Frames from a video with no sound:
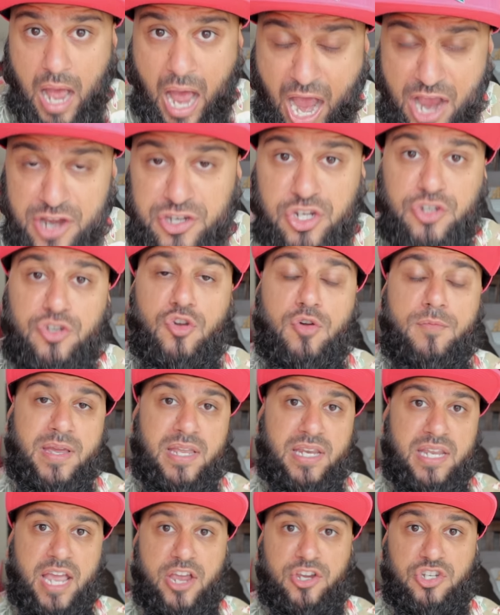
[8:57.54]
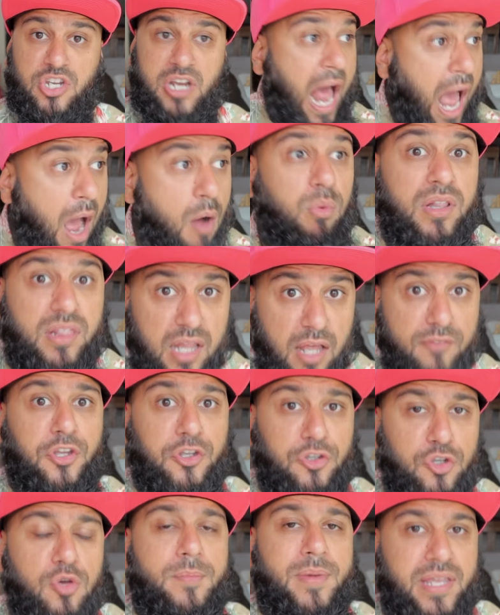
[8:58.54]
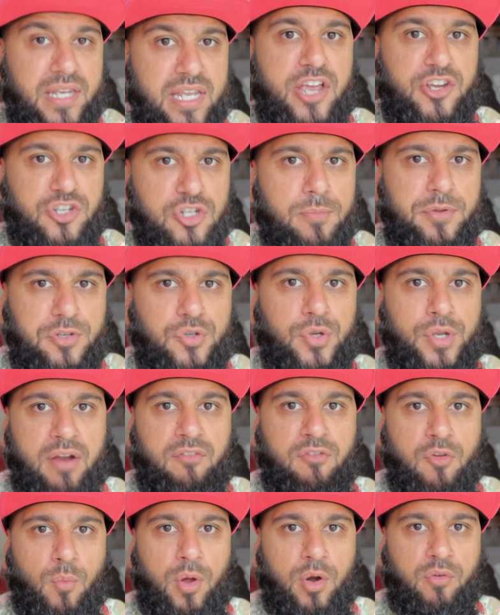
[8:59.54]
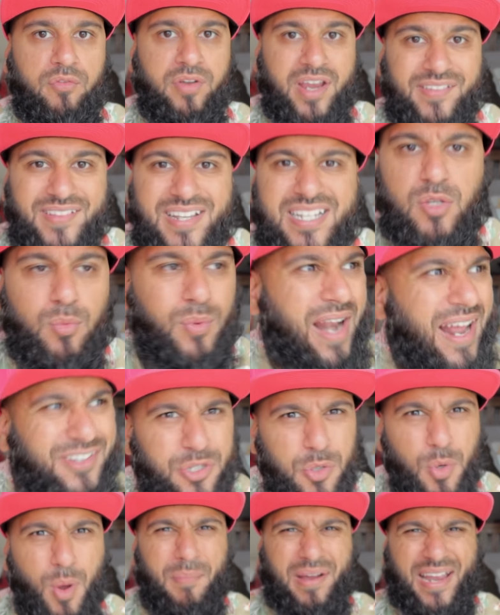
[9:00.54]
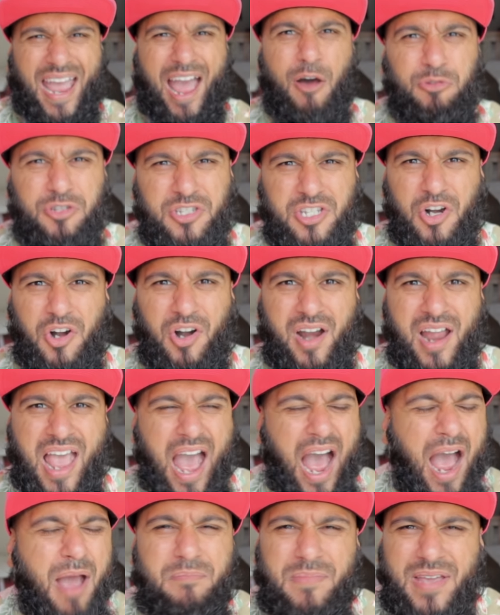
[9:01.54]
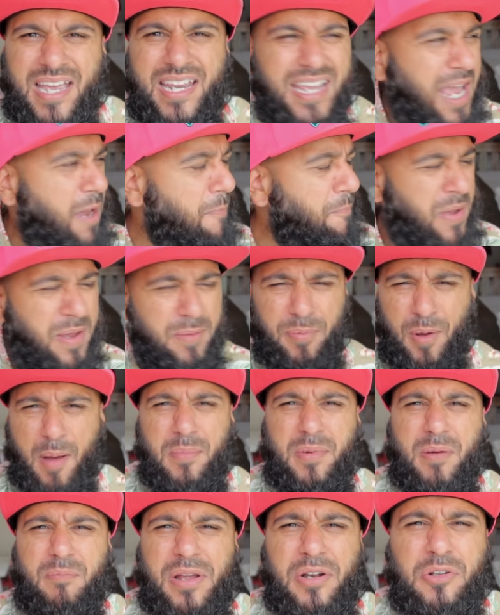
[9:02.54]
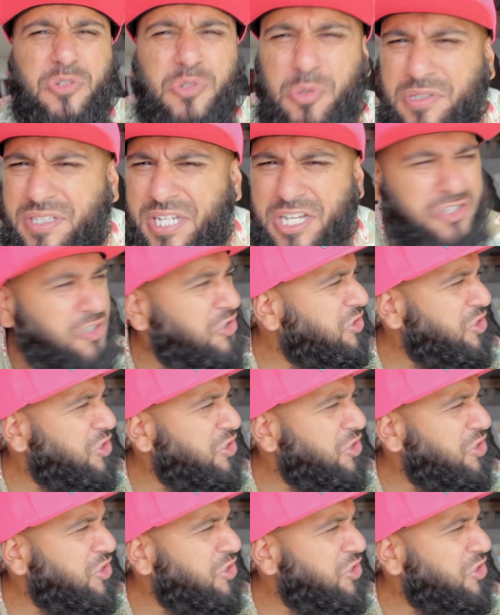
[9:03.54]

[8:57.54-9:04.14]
I should do a mediation. I would love to do mediation between everyone over here. This is what I do. I'm a counselor. I mediate people. I'm a middle school teacher